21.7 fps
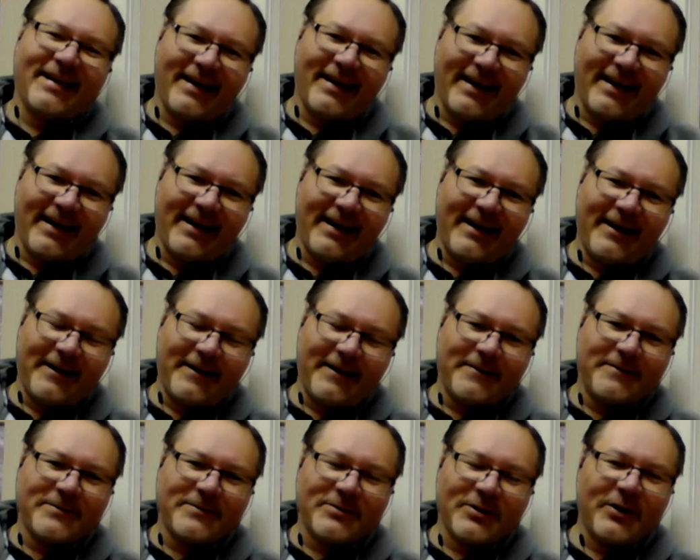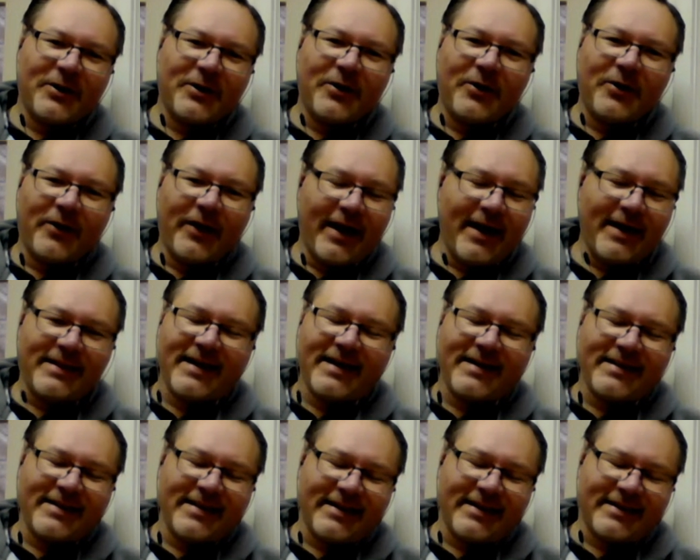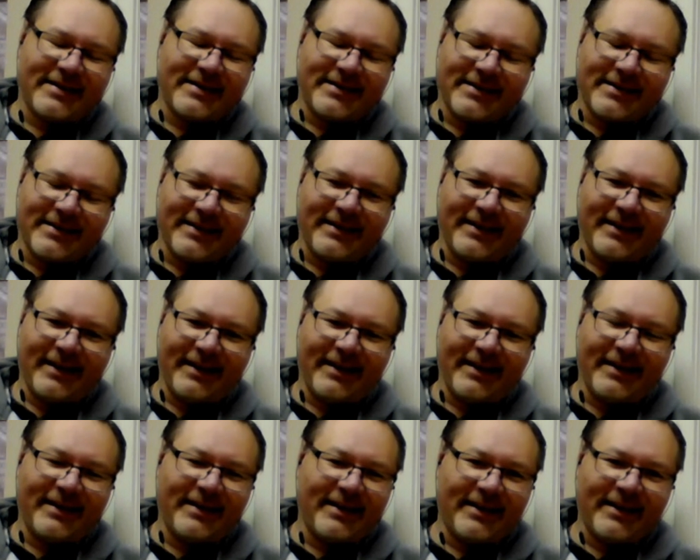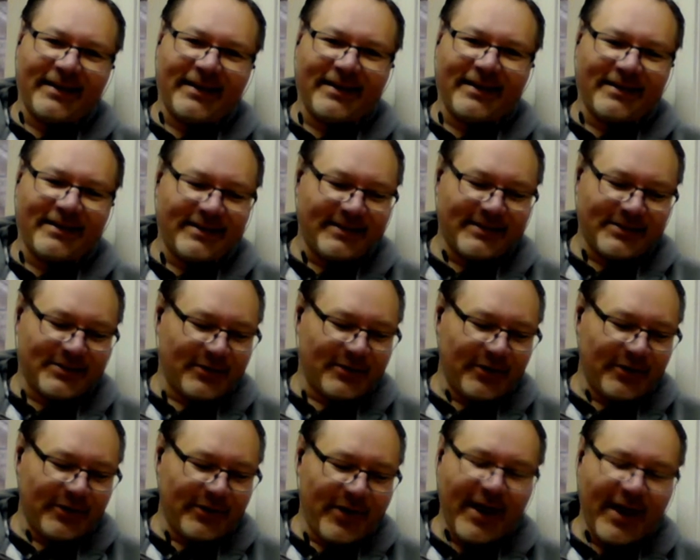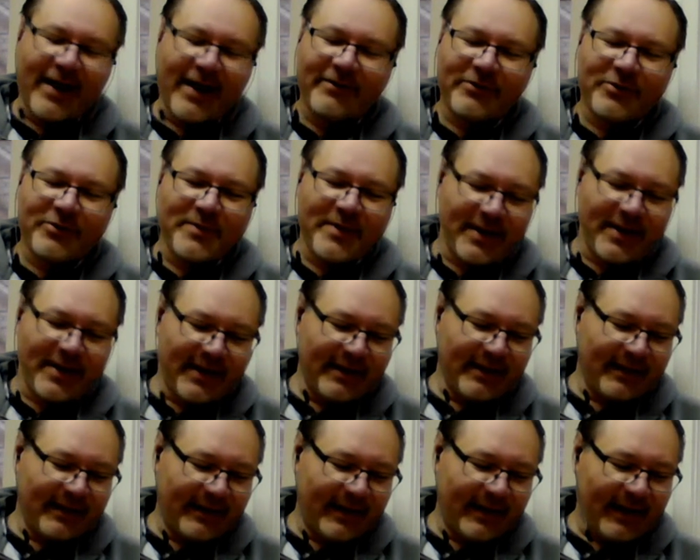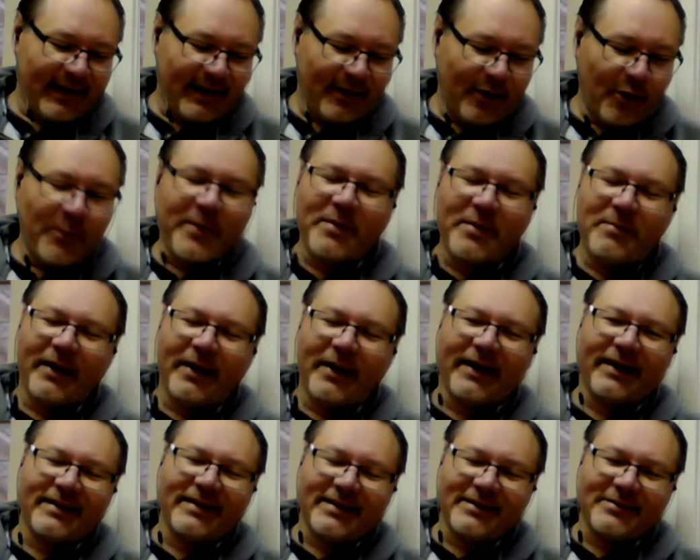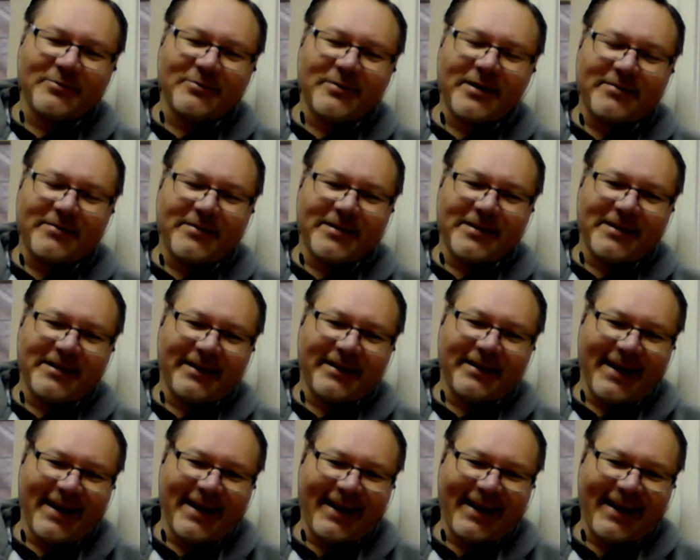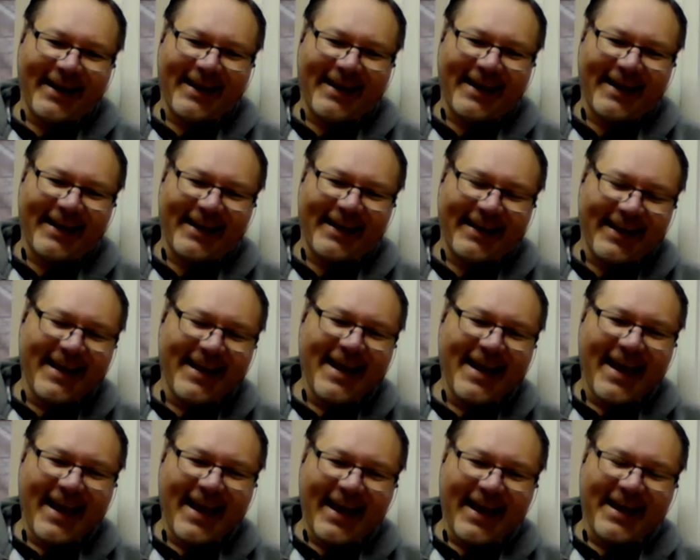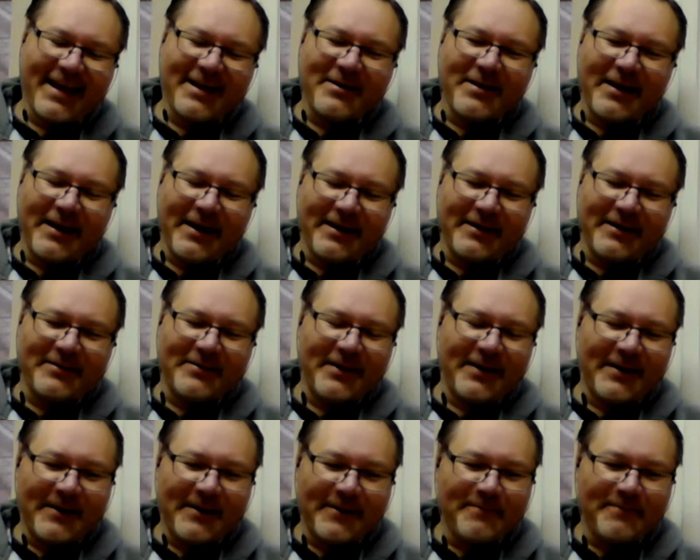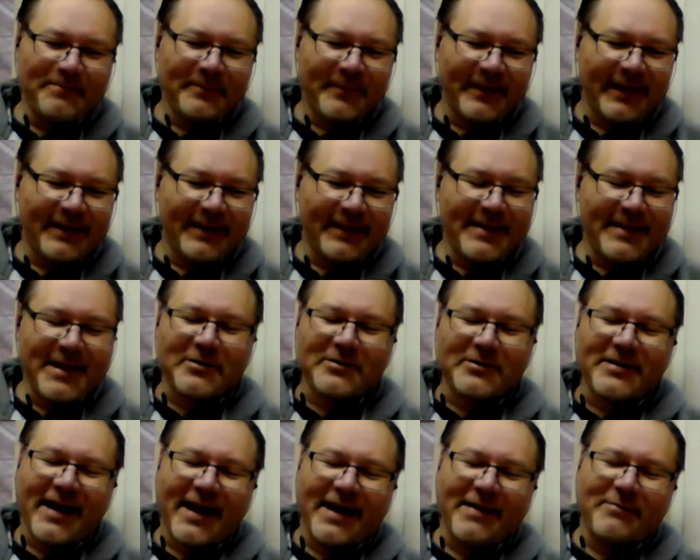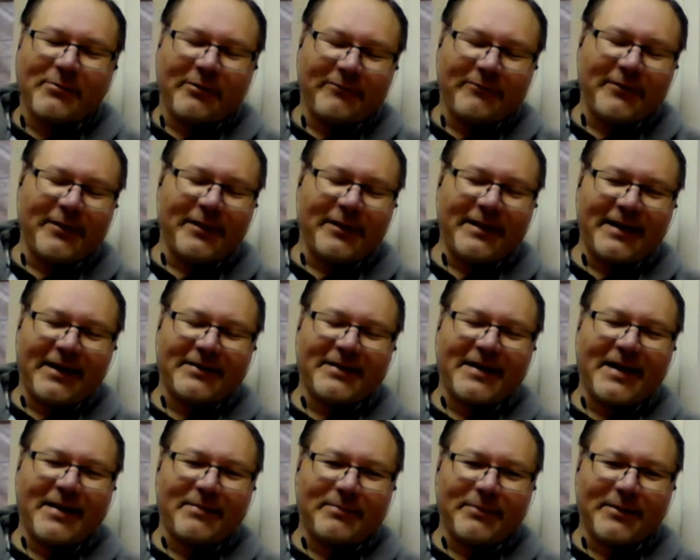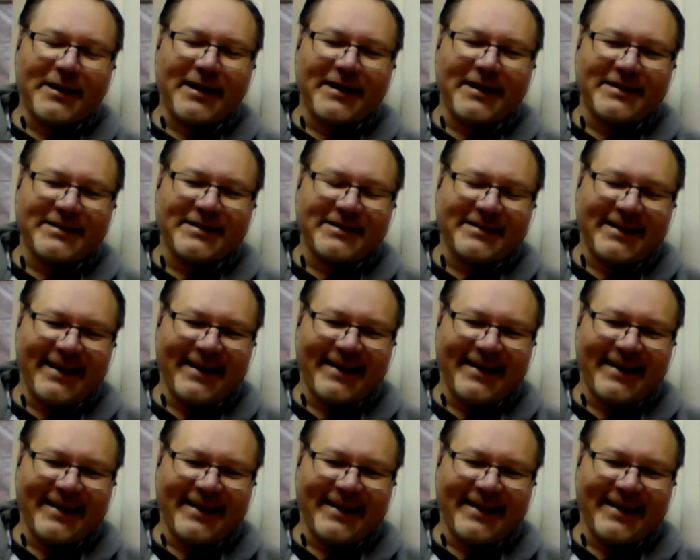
And they did. And so you have to be open-minded to everything and take your time while filling out the application.